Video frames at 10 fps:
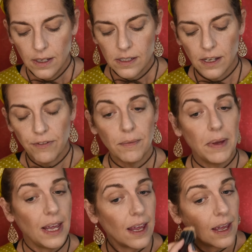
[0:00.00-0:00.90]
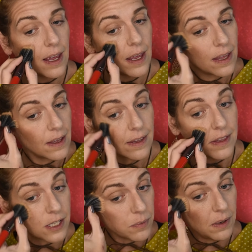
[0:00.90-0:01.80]
So for me,
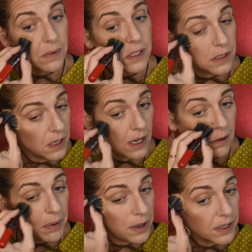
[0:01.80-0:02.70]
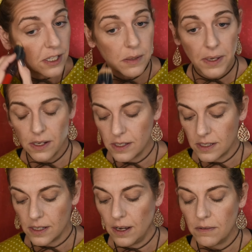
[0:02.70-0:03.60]
this one was a purchase
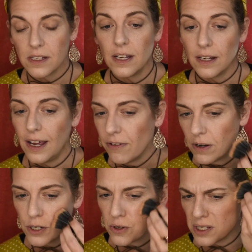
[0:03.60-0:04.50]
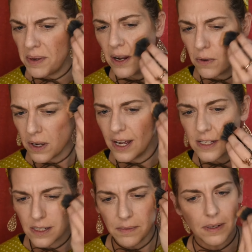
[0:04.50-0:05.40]
because I was like, everyone talks about
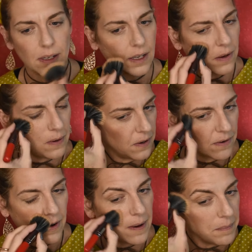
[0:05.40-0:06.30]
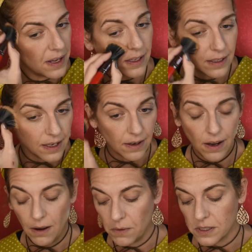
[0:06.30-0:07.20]
Orgasm and Laguna, and I'm like,
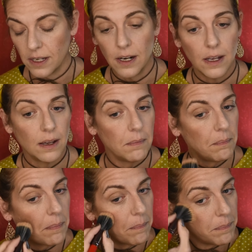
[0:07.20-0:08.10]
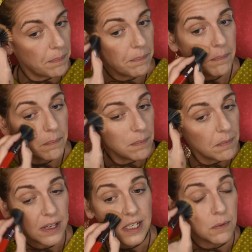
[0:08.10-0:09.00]
I wasn't going to,
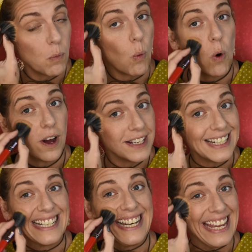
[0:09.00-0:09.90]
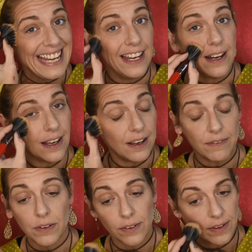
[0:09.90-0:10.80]
I didn't need a
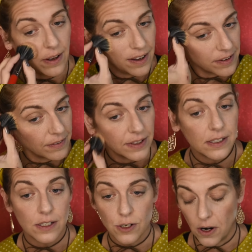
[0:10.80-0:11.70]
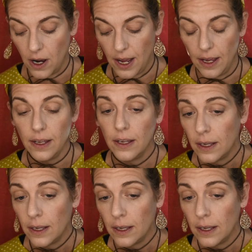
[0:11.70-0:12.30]
full size of it to try it.